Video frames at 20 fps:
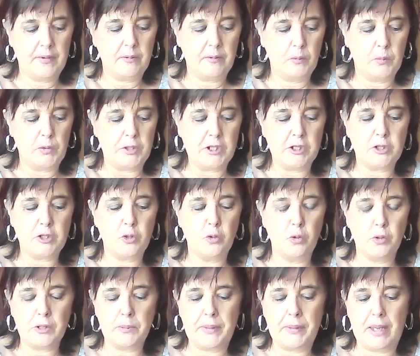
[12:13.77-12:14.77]
We just
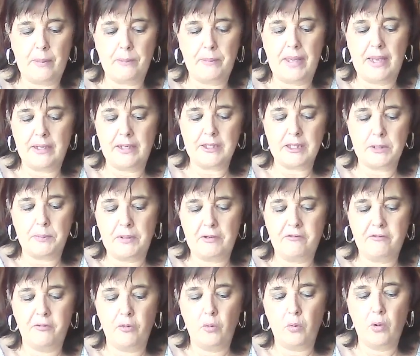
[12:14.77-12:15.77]
talked about balance
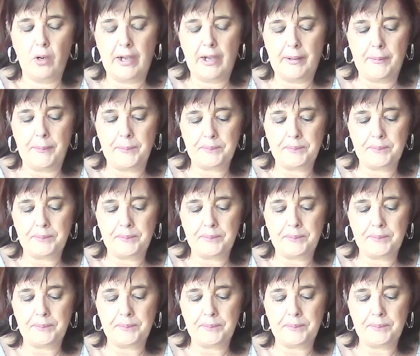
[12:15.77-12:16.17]
before.